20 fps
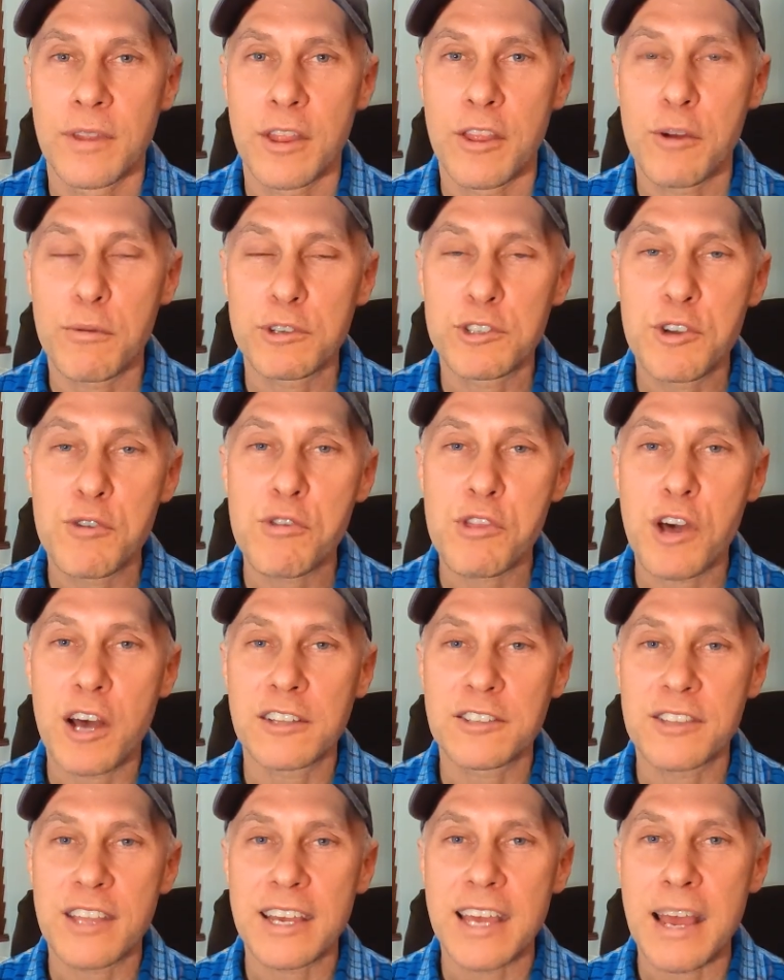There were 2
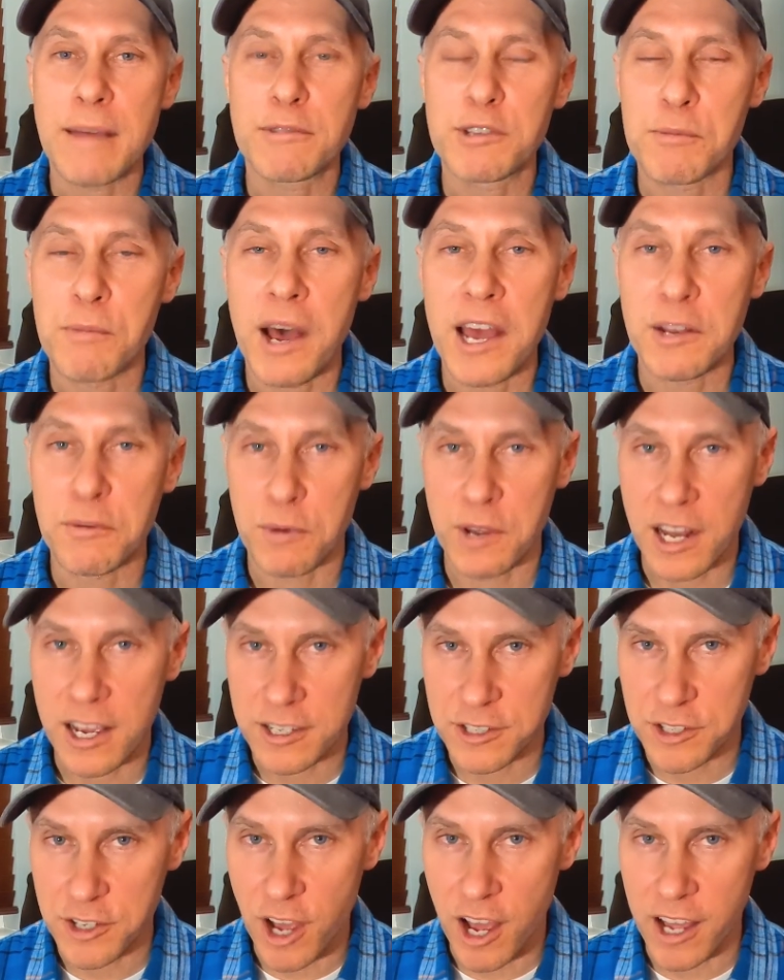thoughts that came to mind when I
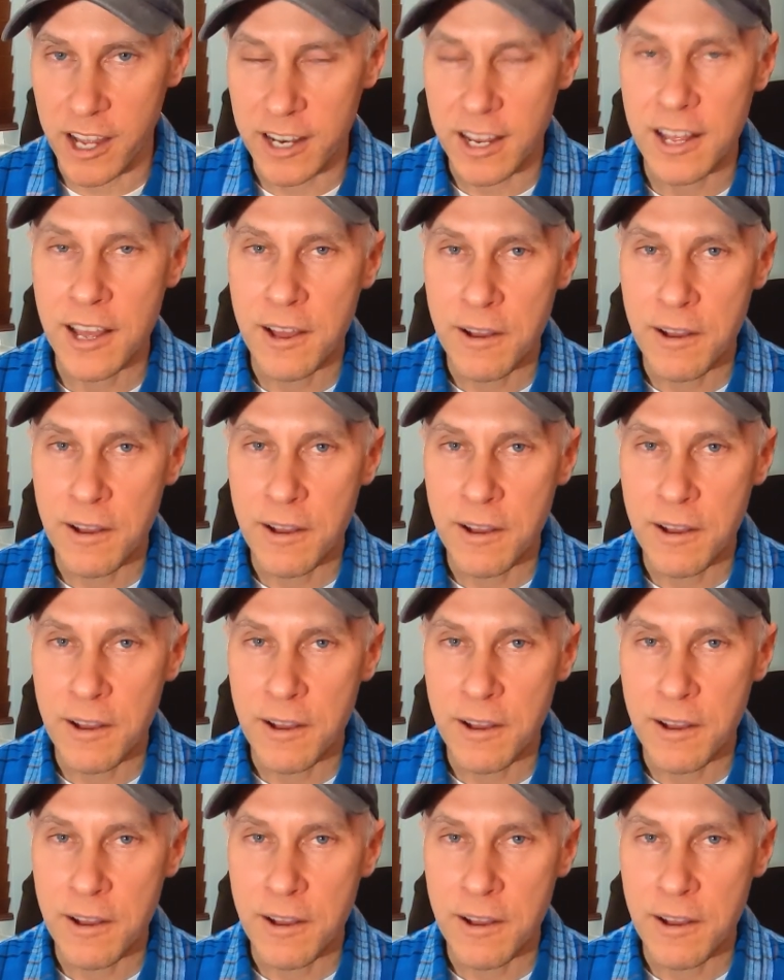saw it.